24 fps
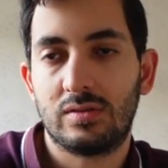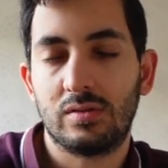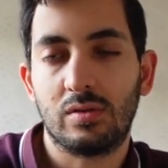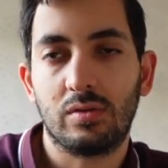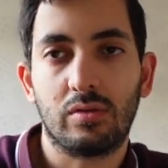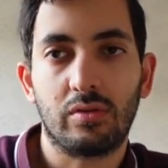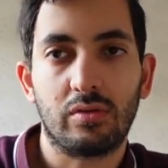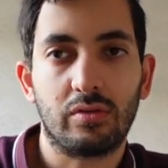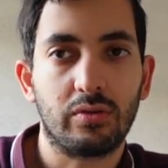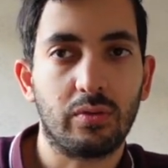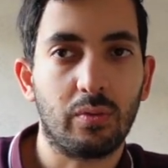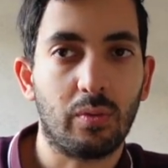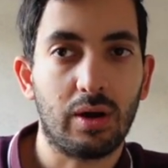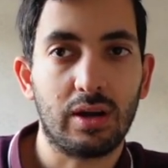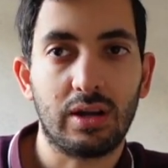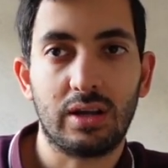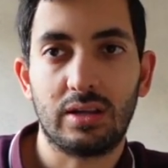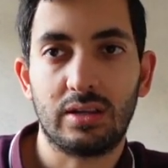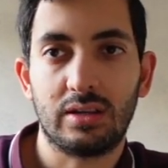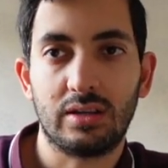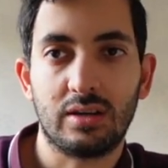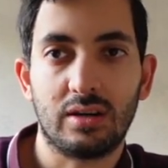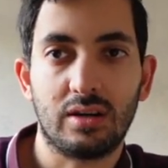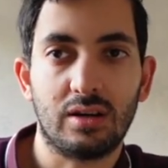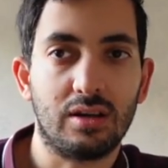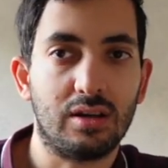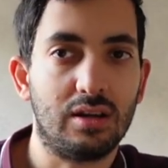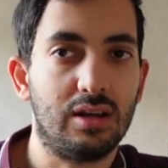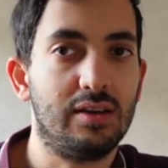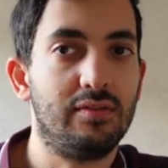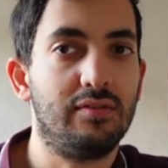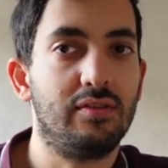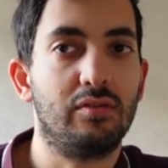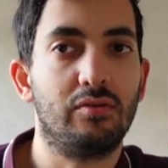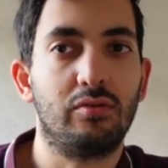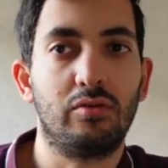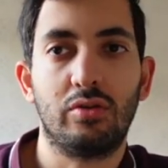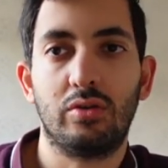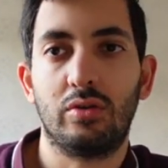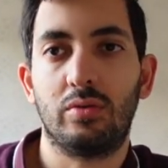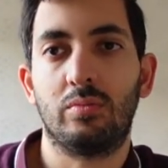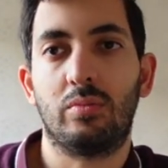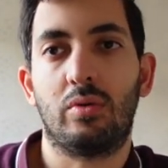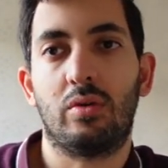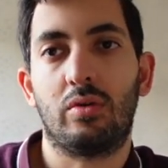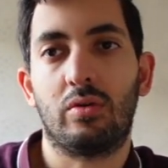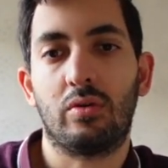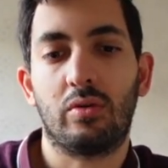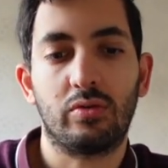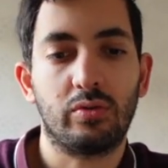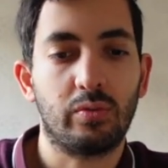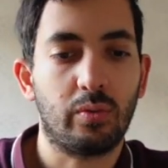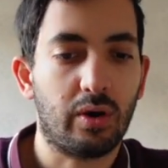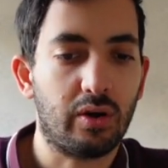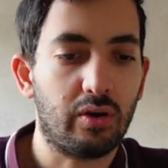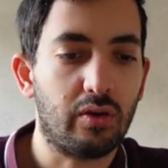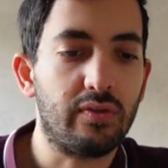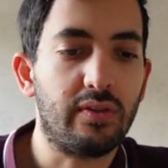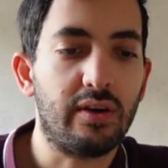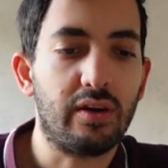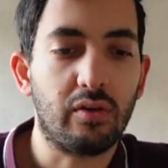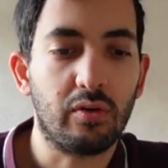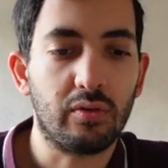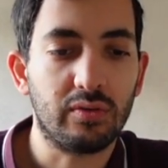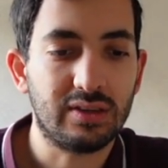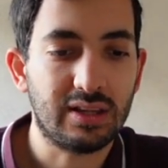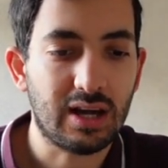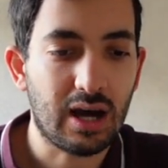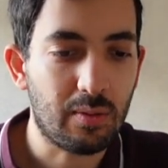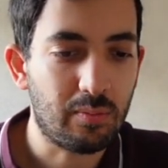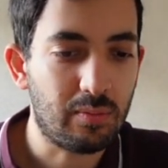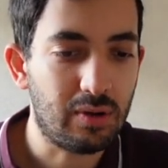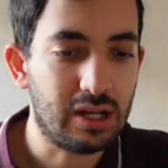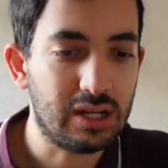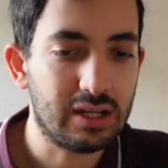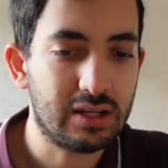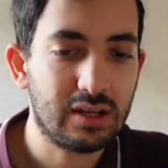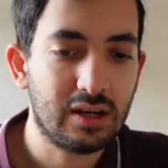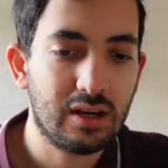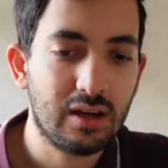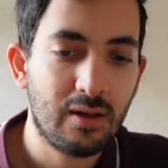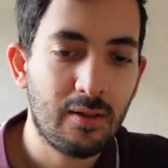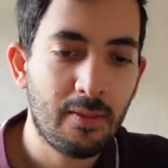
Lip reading: or the one in the living room, or the one on their own tablet?